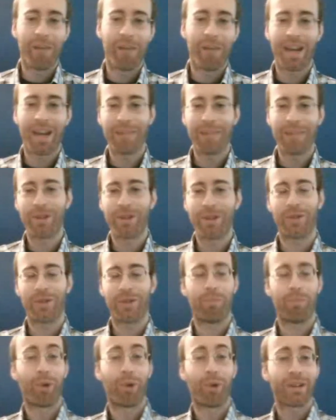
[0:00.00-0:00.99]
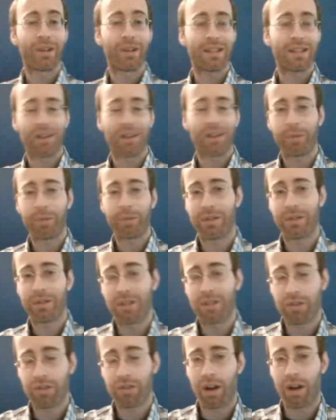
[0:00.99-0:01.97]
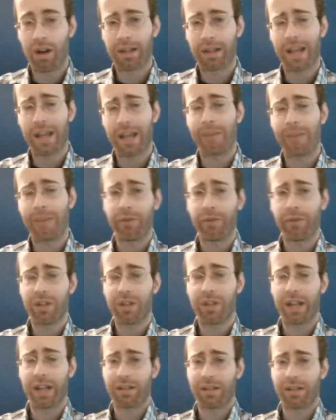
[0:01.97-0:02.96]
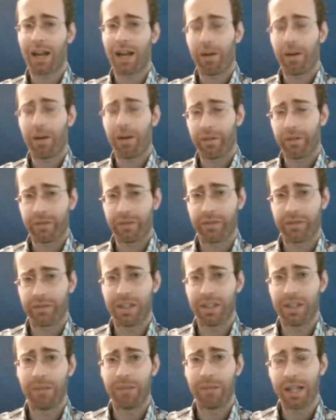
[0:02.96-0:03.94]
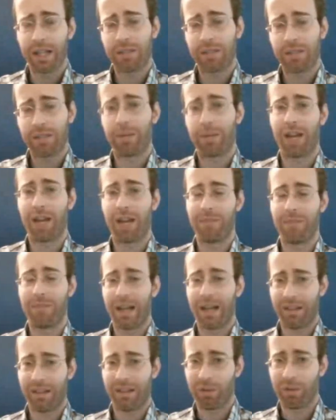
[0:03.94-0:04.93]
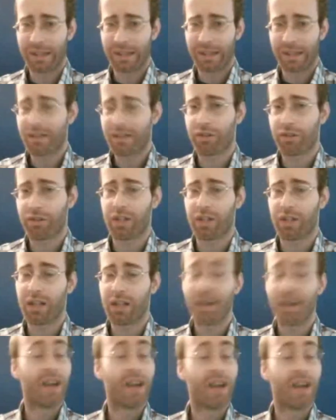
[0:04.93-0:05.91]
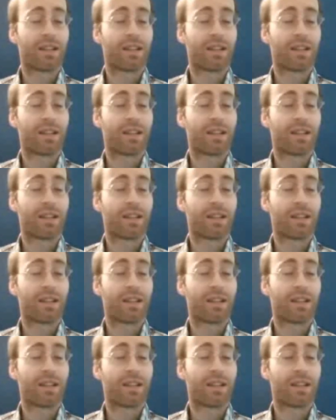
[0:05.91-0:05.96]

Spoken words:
My name is Boris. I'll be your teacher on camera for the next hour and 15 minutes, but I'm not the only teacher here.